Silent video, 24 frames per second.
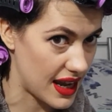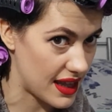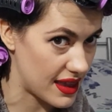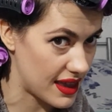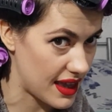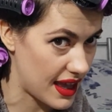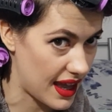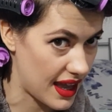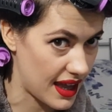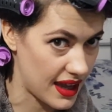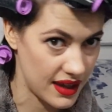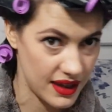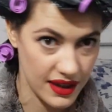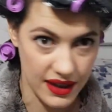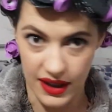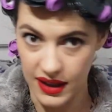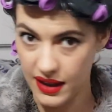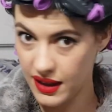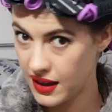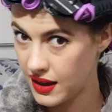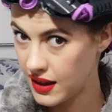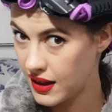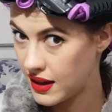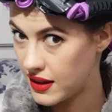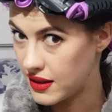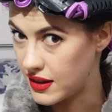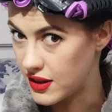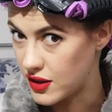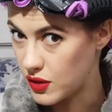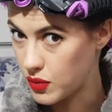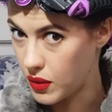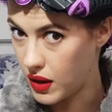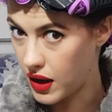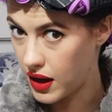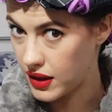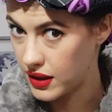there. This
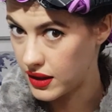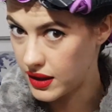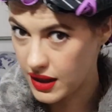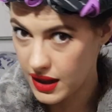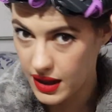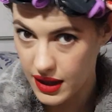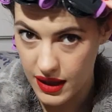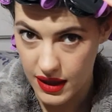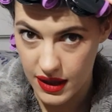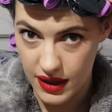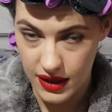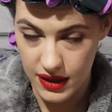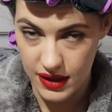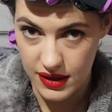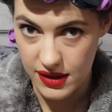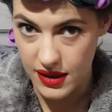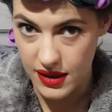one is